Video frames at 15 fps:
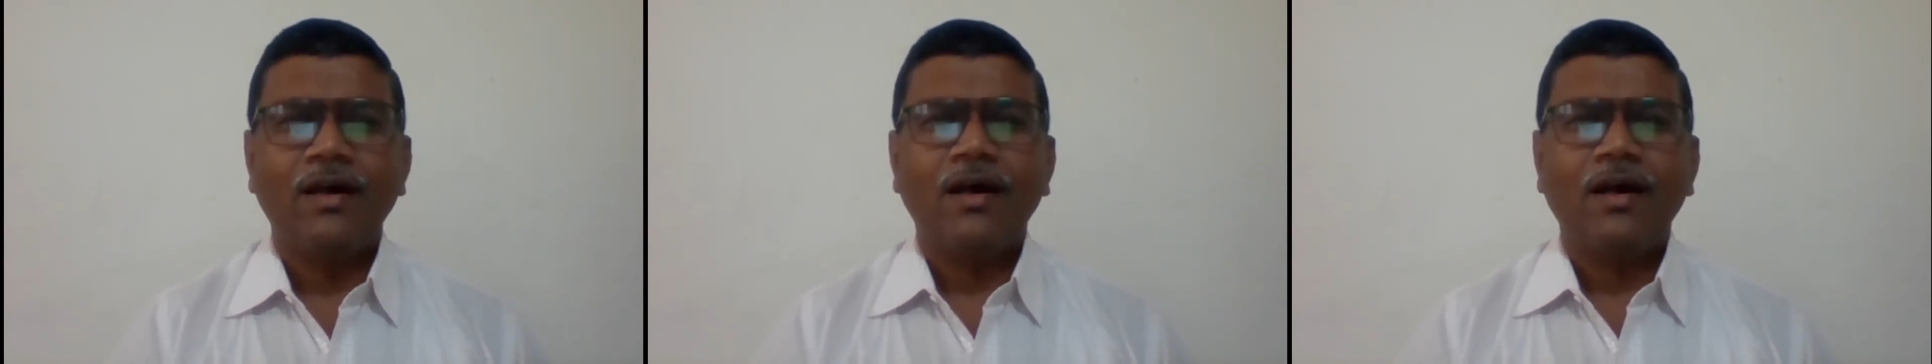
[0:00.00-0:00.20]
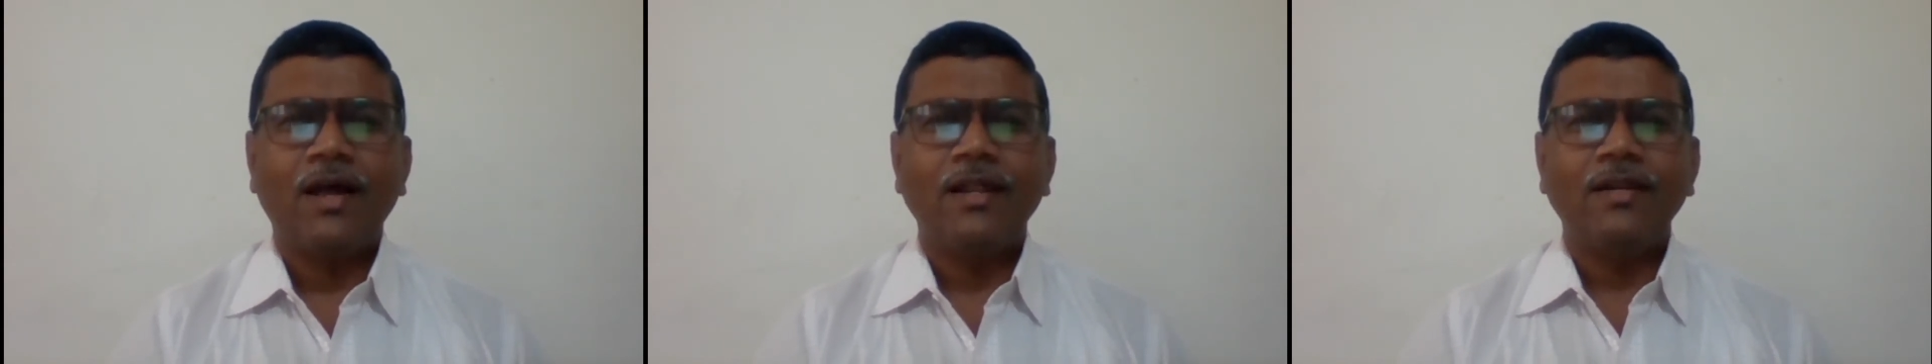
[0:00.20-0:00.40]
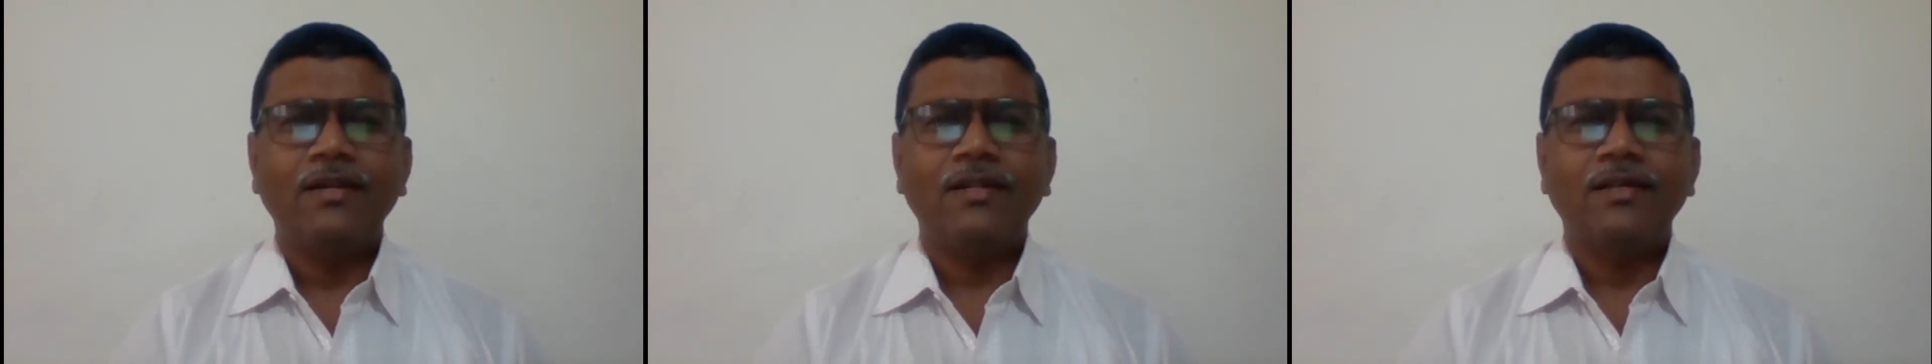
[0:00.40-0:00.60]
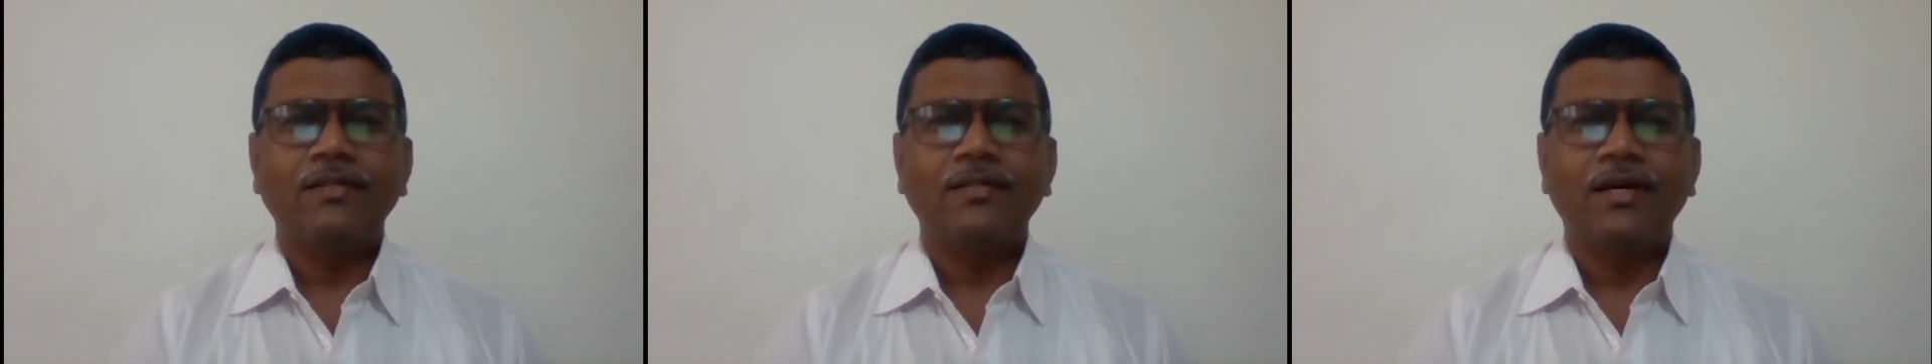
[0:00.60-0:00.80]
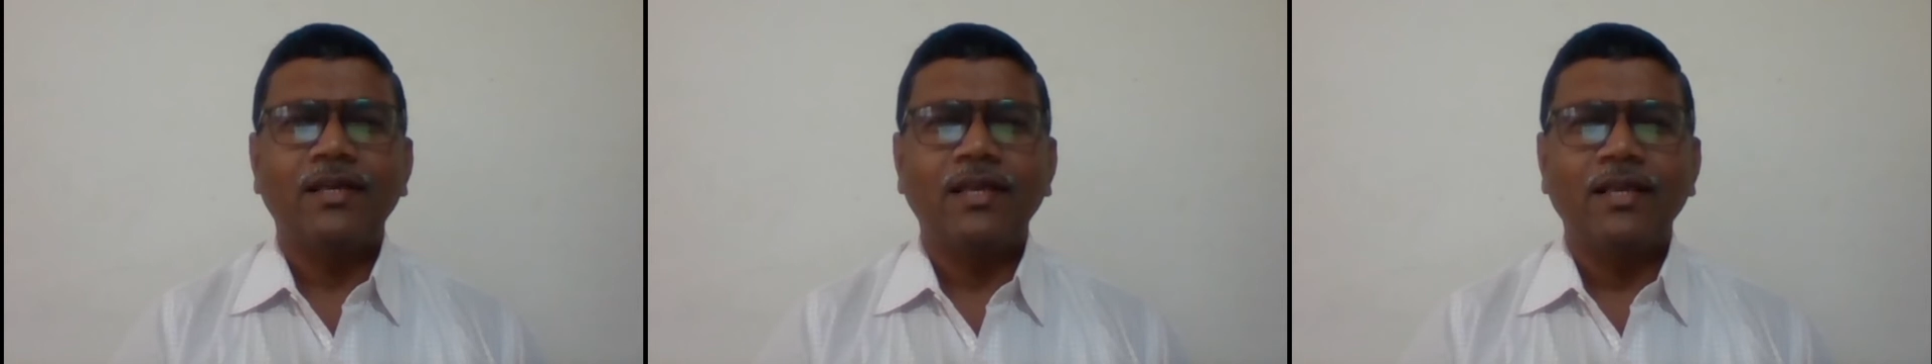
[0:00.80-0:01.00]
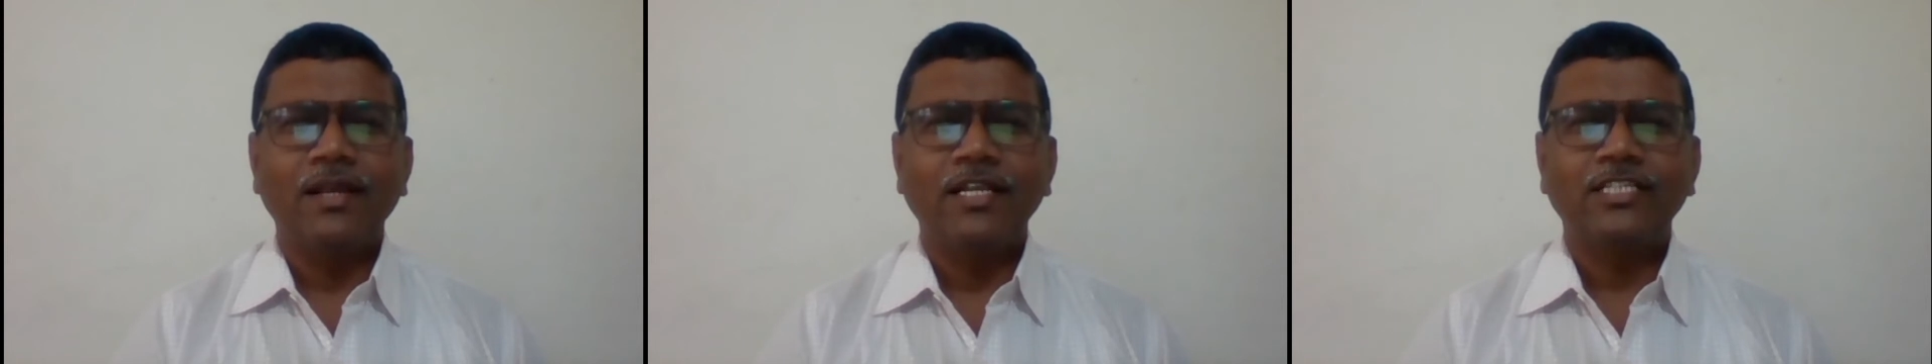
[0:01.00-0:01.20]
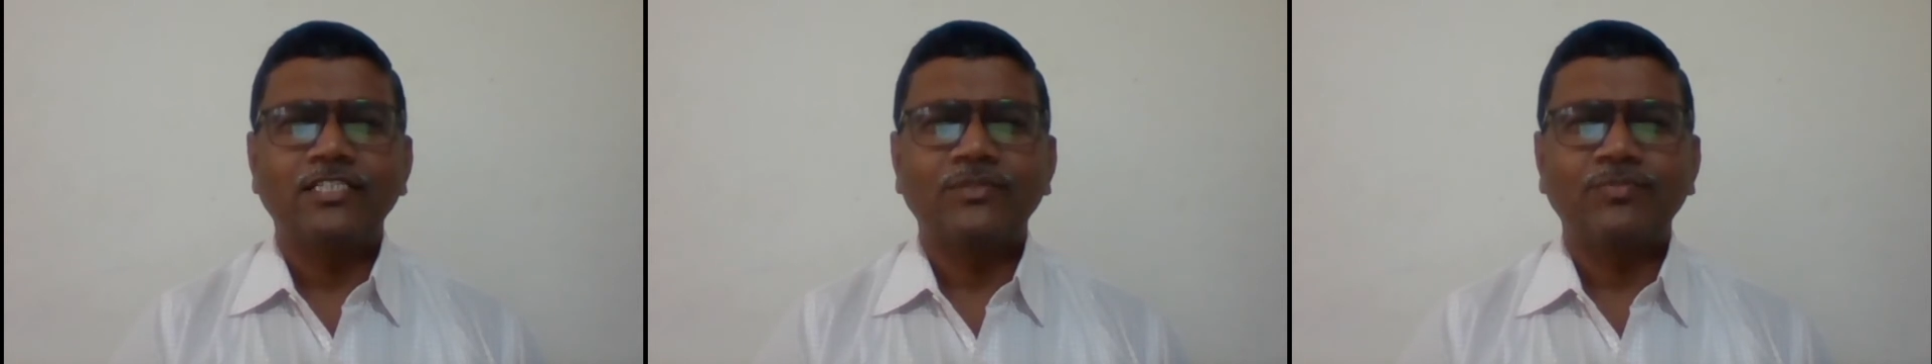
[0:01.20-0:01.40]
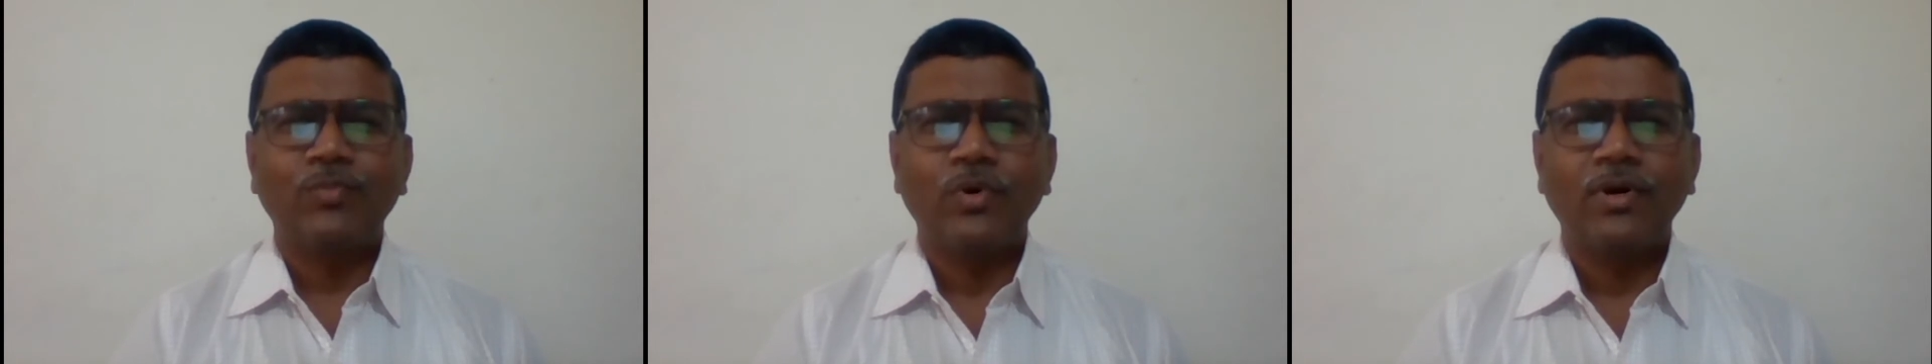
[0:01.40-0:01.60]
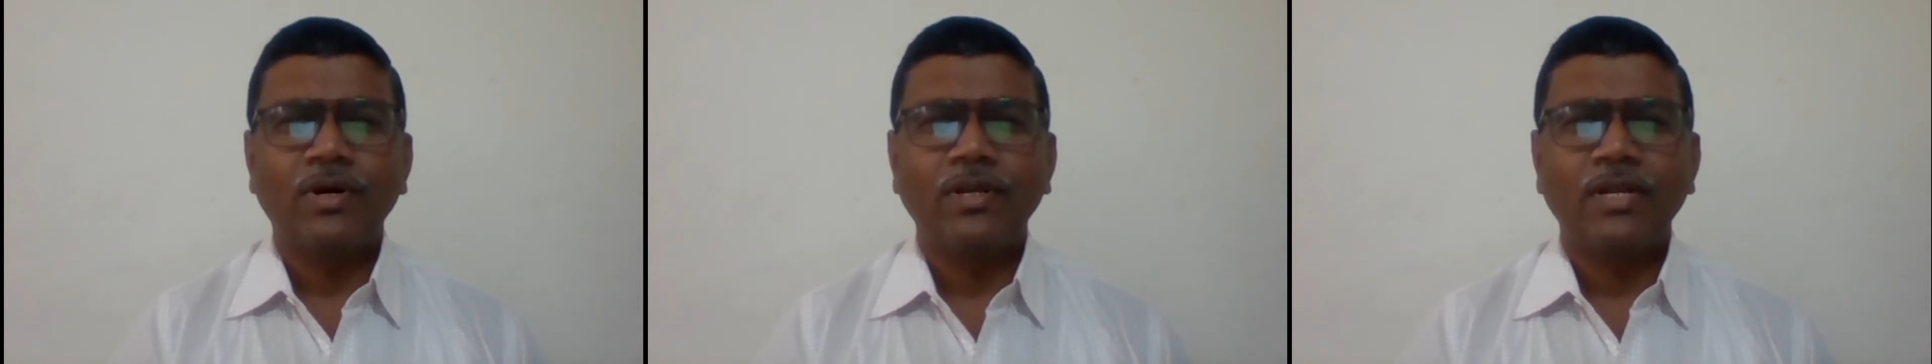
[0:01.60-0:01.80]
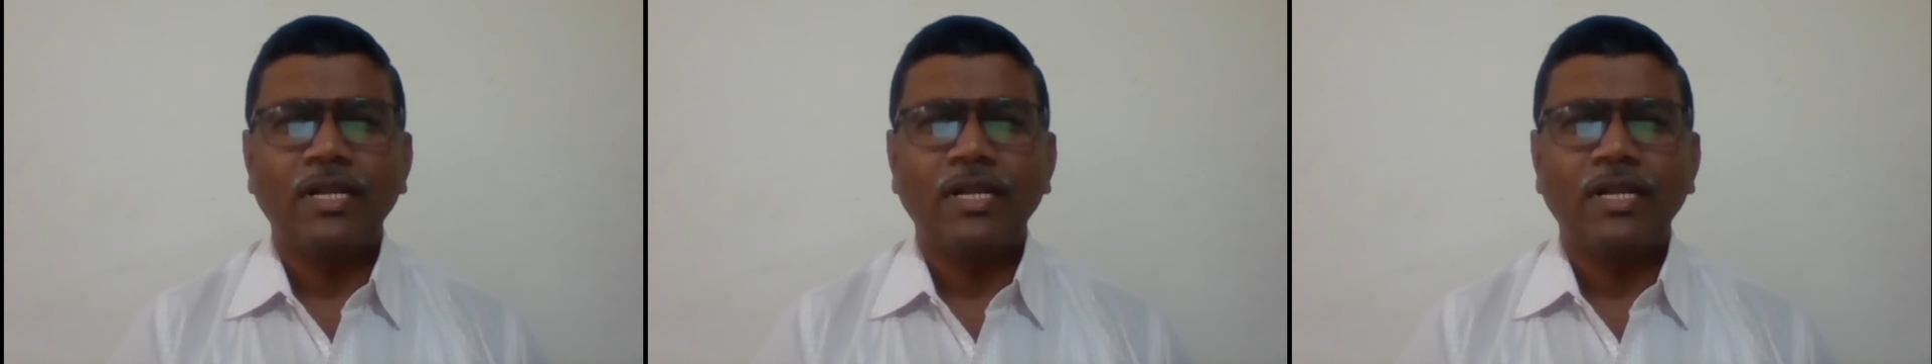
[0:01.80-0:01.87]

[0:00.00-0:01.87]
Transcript: and the English spoken